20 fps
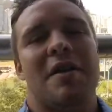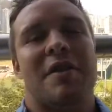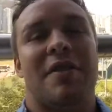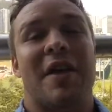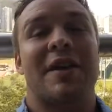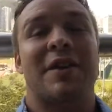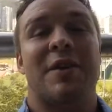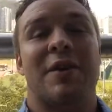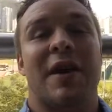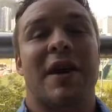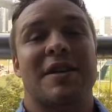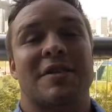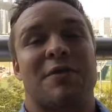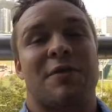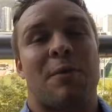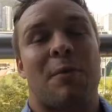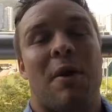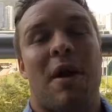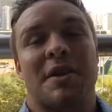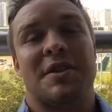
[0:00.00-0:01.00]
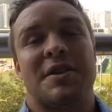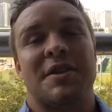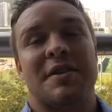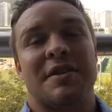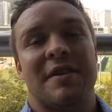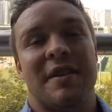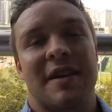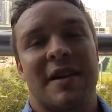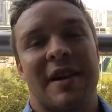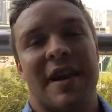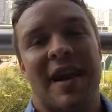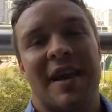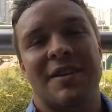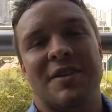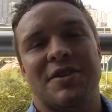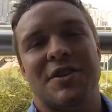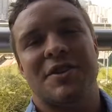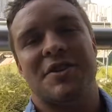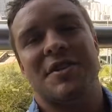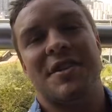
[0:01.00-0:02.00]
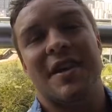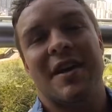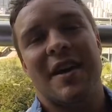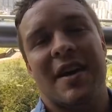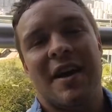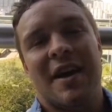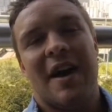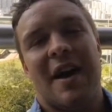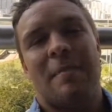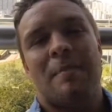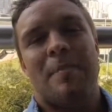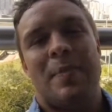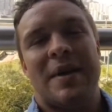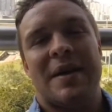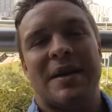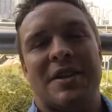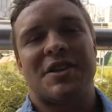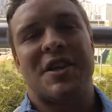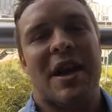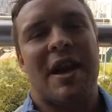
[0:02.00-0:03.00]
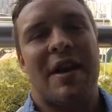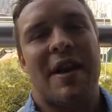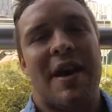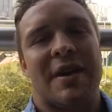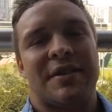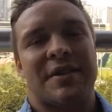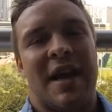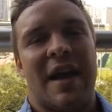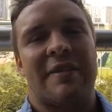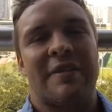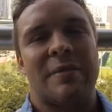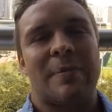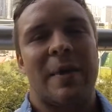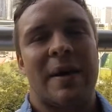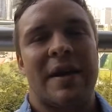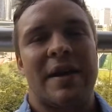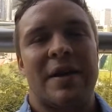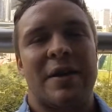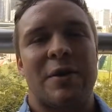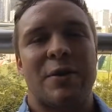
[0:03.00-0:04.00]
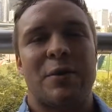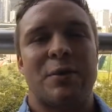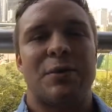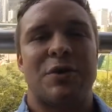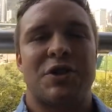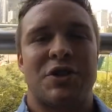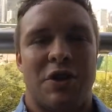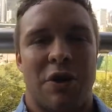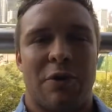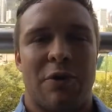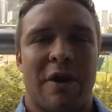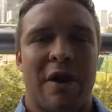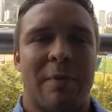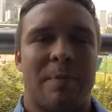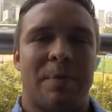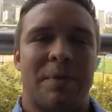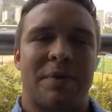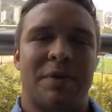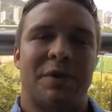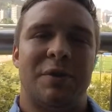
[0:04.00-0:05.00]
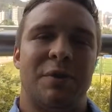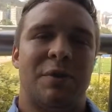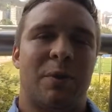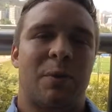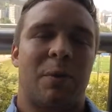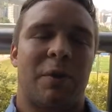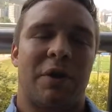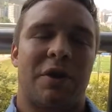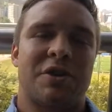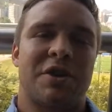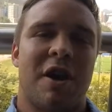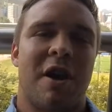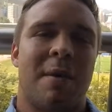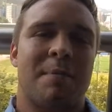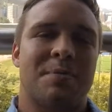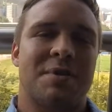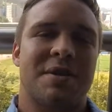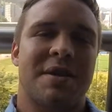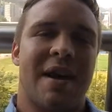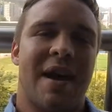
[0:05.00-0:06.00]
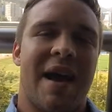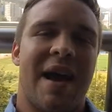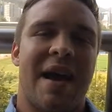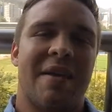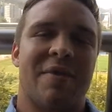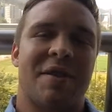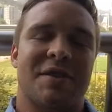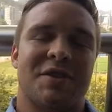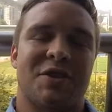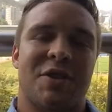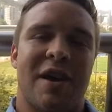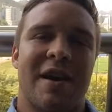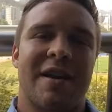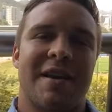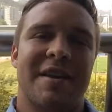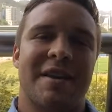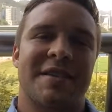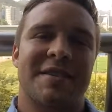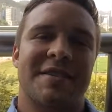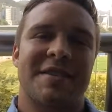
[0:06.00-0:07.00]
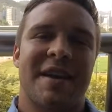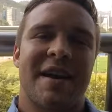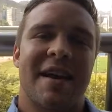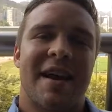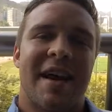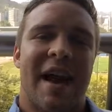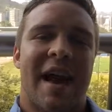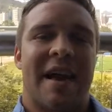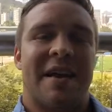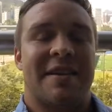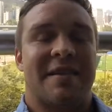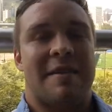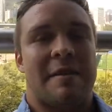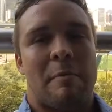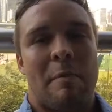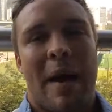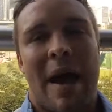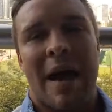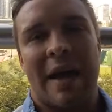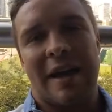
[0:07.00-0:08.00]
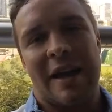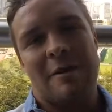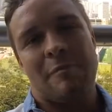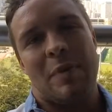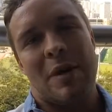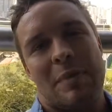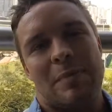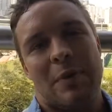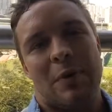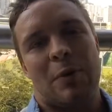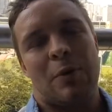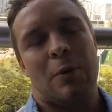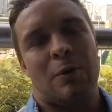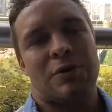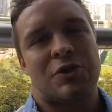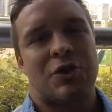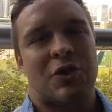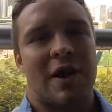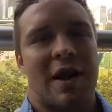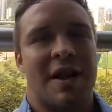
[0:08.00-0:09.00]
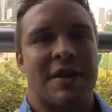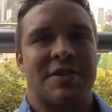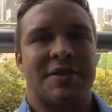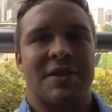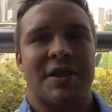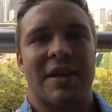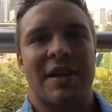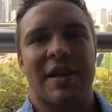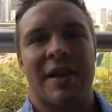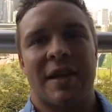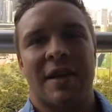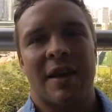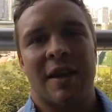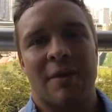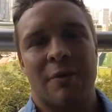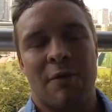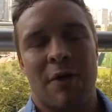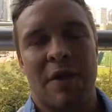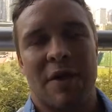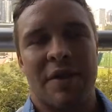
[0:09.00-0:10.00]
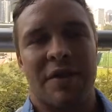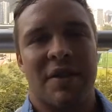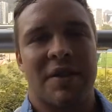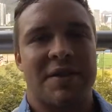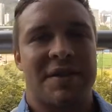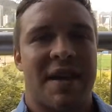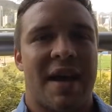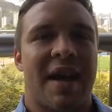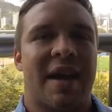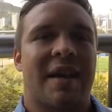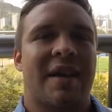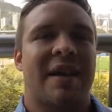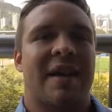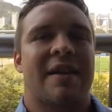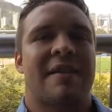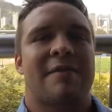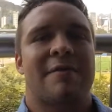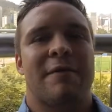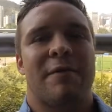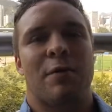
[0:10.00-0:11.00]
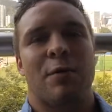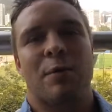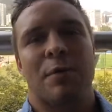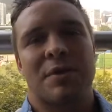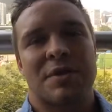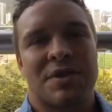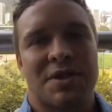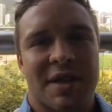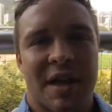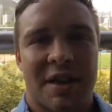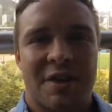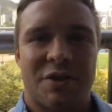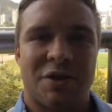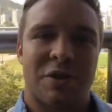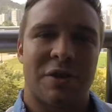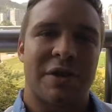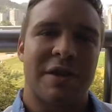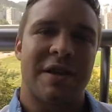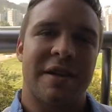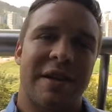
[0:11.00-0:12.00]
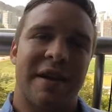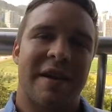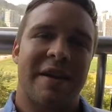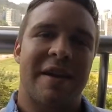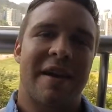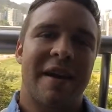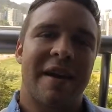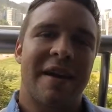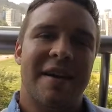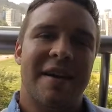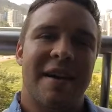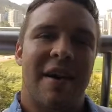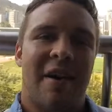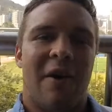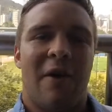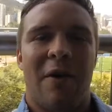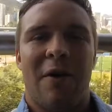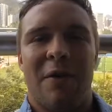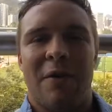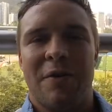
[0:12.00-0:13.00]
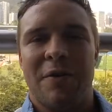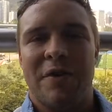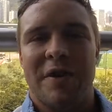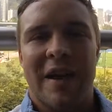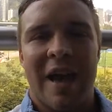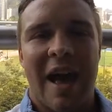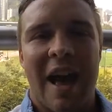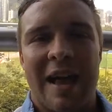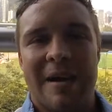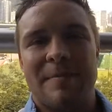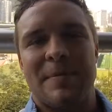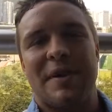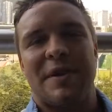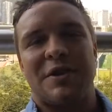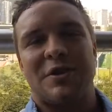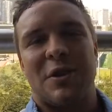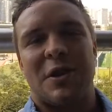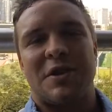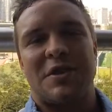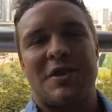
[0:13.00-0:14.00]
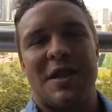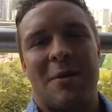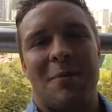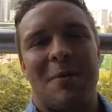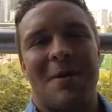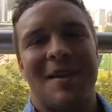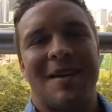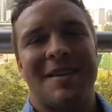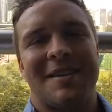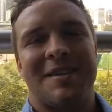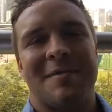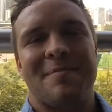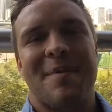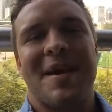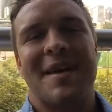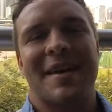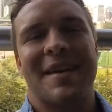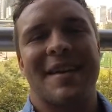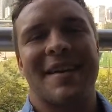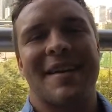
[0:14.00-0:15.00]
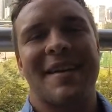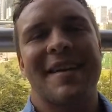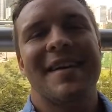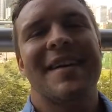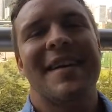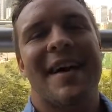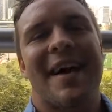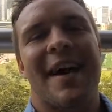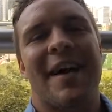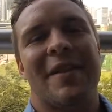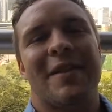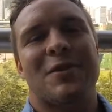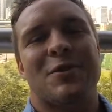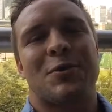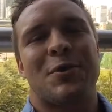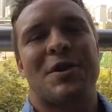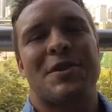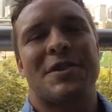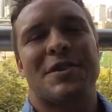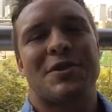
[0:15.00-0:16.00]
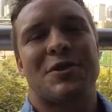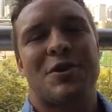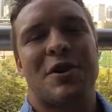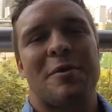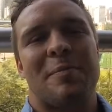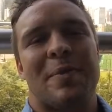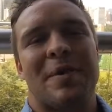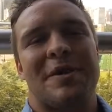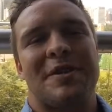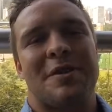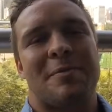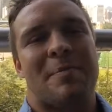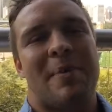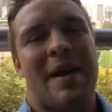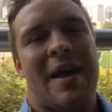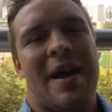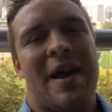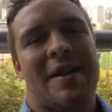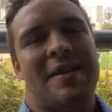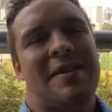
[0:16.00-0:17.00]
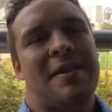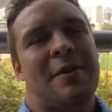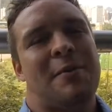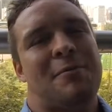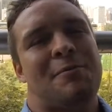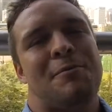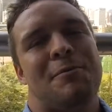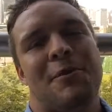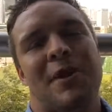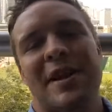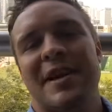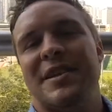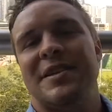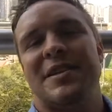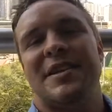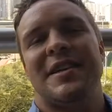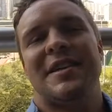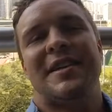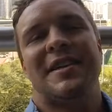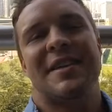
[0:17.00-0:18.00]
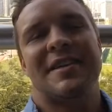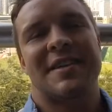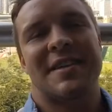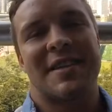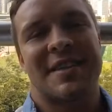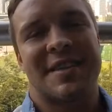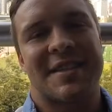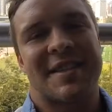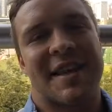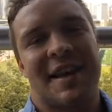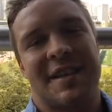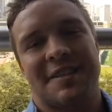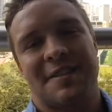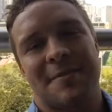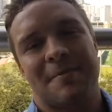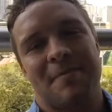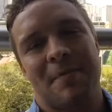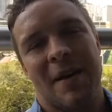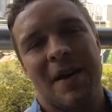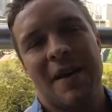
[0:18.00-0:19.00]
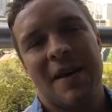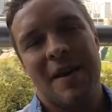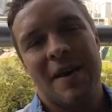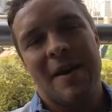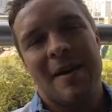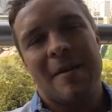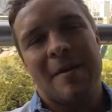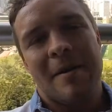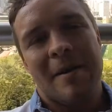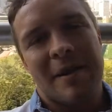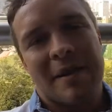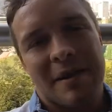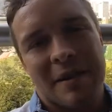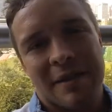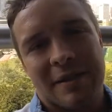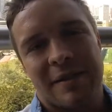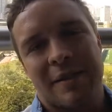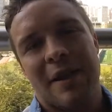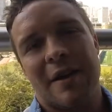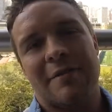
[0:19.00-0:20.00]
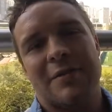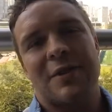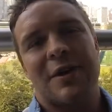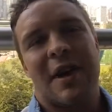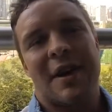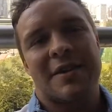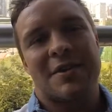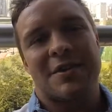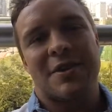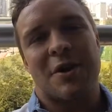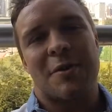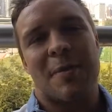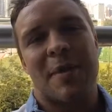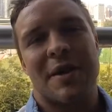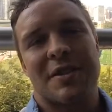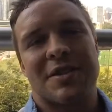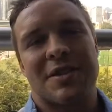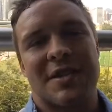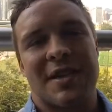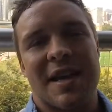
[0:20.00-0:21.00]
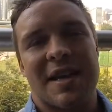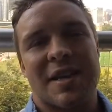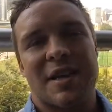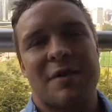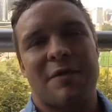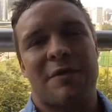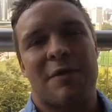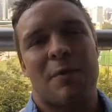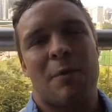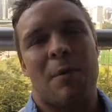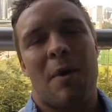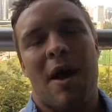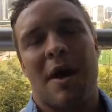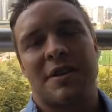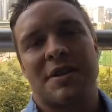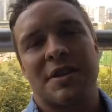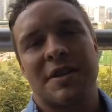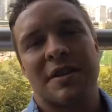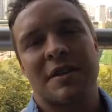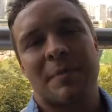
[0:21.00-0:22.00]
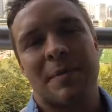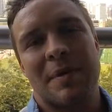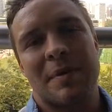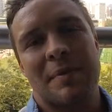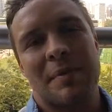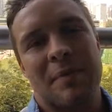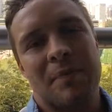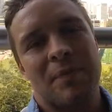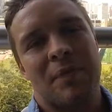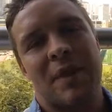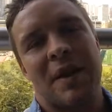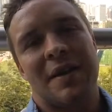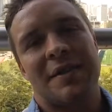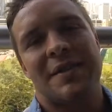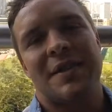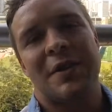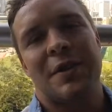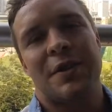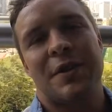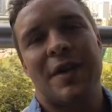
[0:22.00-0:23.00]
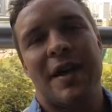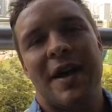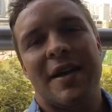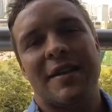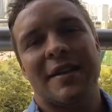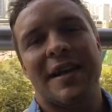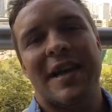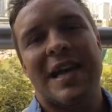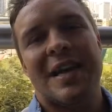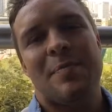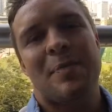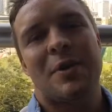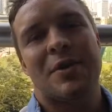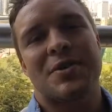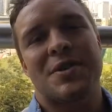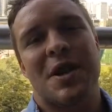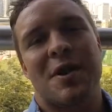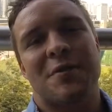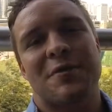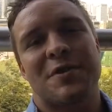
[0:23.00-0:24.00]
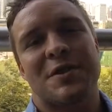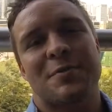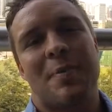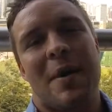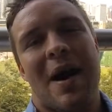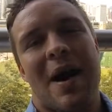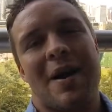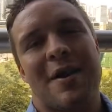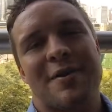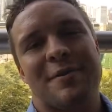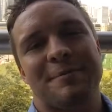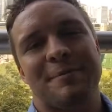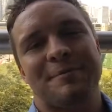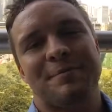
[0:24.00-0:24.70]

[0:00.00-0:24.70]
Thank you guys for watching. Again, just a big shout out to everybody who showed up to the workshops and the trainings, and to the back end people who were translating and running the tech and who were scheduling, and all the administration that went into making this recent trip in Japan a raging success. Love you guys so much. Thank you for watching. Until then, keep yourself inspired.